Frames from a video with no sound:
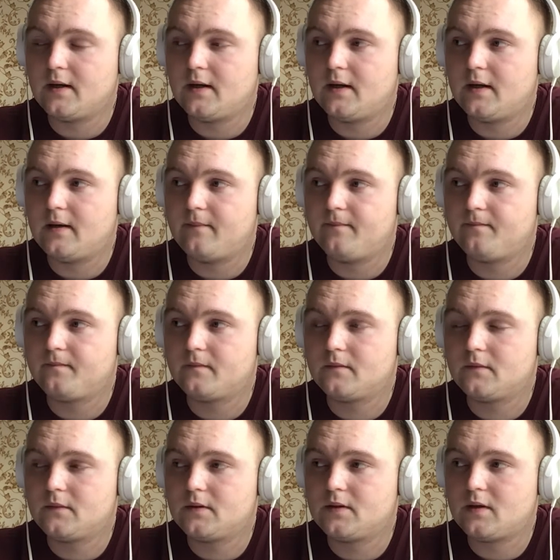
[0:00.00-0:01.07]

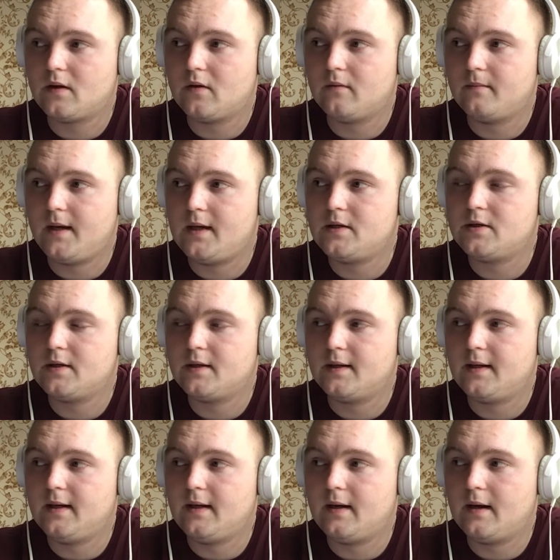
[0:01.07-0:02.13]
So
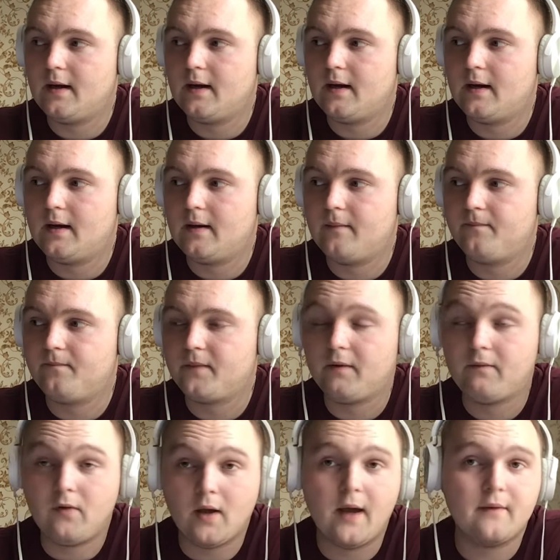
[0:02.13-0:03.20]
majorly,
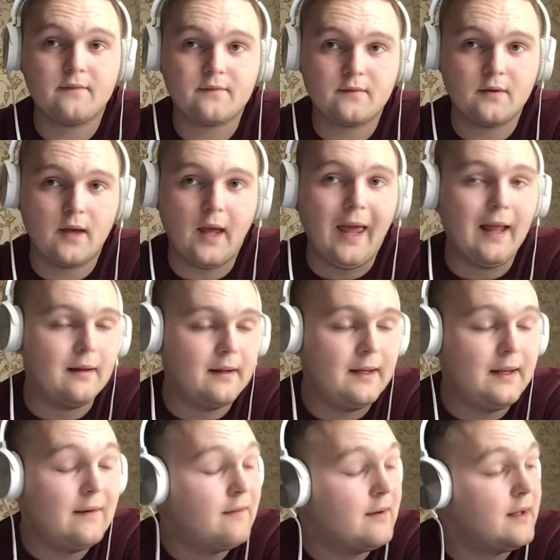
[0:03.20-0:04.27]
if you have
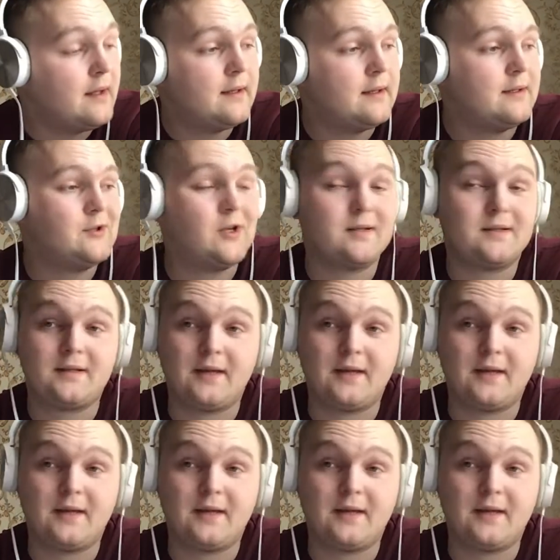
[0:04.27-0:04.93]
even just a